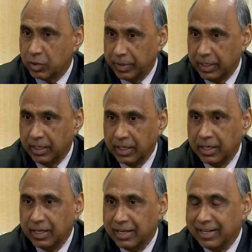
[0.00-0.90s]
to be
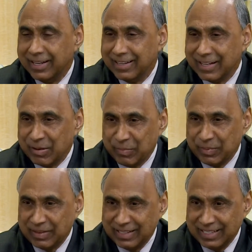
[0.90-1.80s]

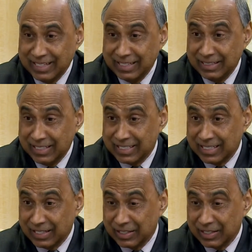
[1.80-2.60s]
in this,